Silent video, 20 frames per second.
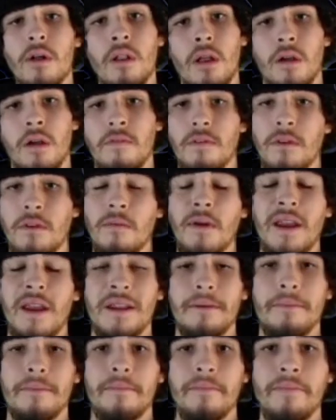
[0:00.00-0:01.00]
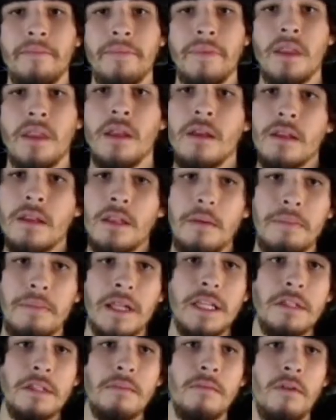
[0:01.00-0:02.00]
along for the ride. The
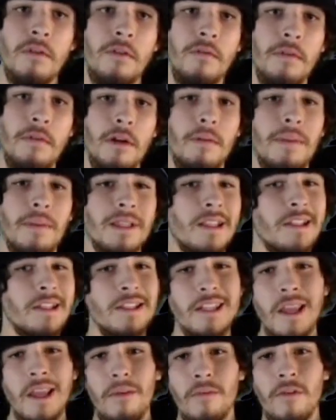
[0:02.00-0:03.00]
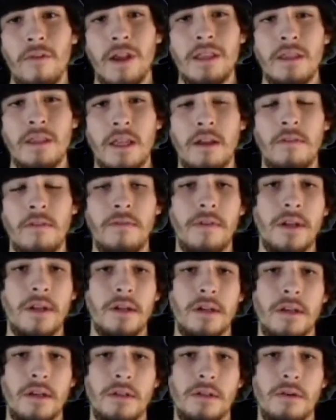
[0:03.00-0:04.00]
plates move at about the same rate that your
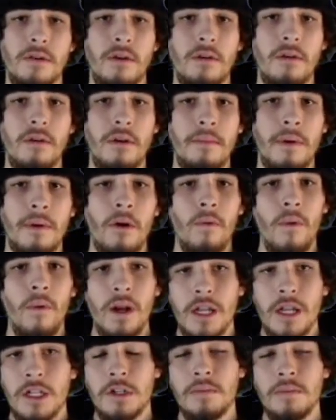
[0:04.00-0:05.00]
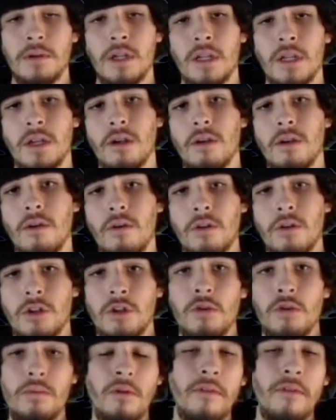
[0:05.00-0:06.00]
fingernails grow, about 1 inch per year or
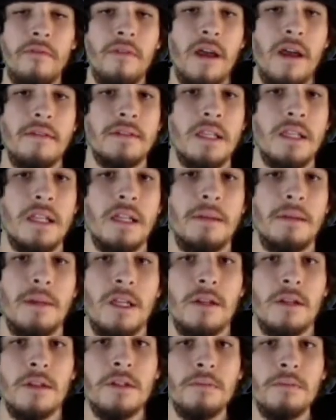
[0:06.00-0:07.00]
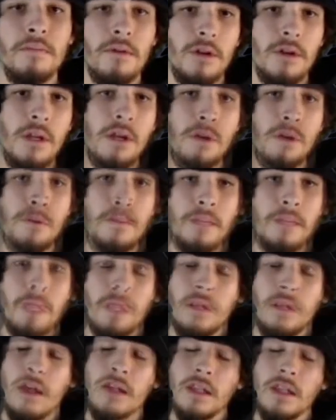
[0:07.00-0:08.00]
2.5 centimeters per year.
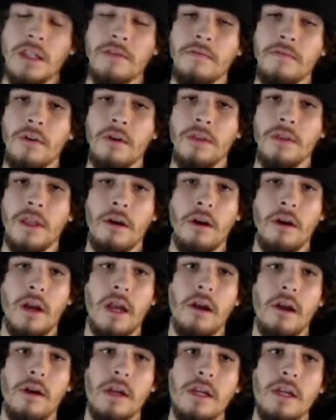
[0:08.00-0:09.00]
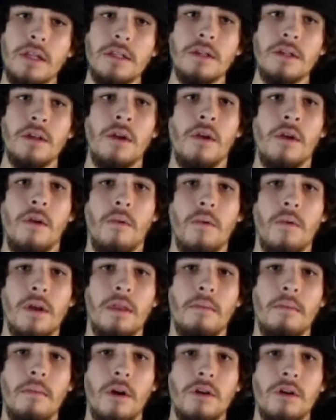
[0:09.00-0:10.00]
Along this fault, there are areas where
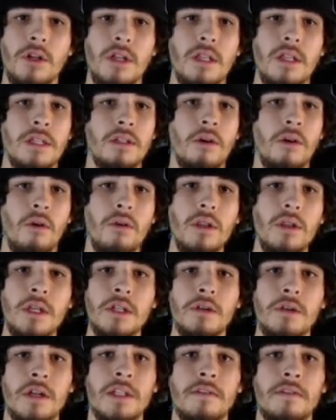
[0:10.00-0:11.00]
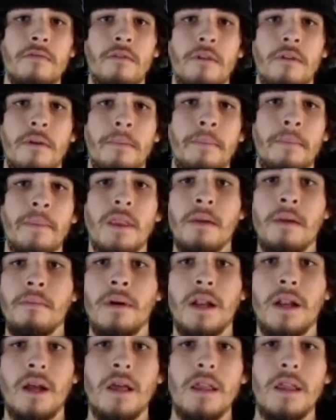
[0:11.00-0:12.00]
the motion is totally transformed,
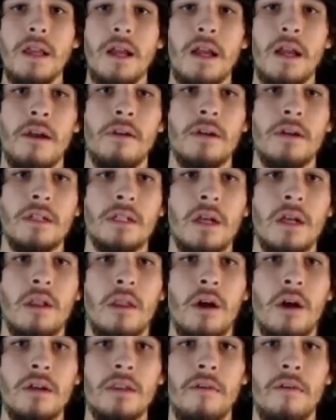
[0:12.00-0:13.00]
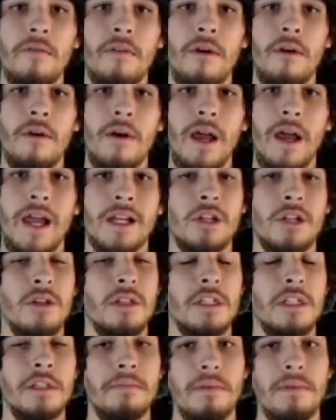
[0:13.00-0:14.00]
but other areas along the fault
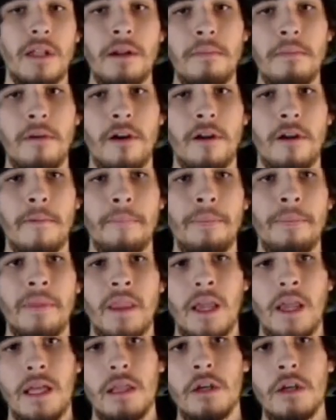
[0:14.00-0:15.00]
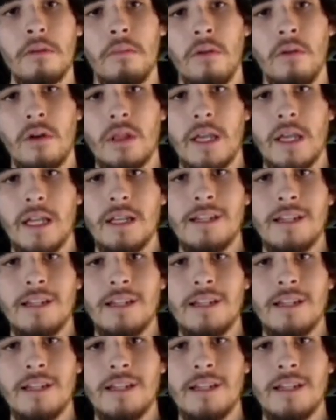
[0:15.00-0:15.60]
actually split apart and look more like a